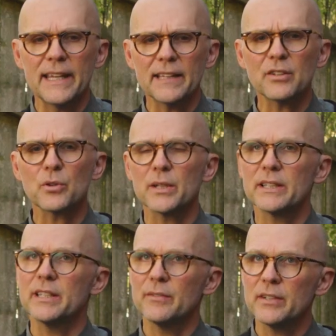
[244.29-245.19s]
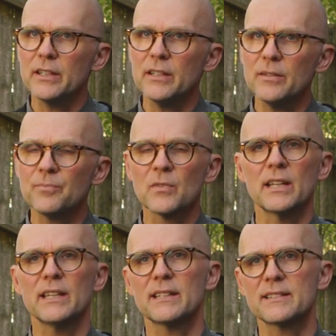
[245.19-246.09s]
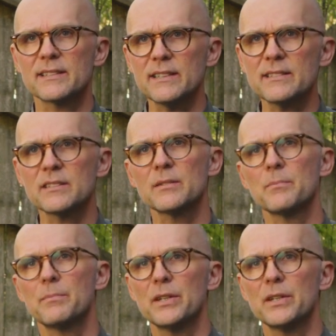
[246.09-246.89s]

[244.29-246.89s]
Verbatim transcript: can creativity exist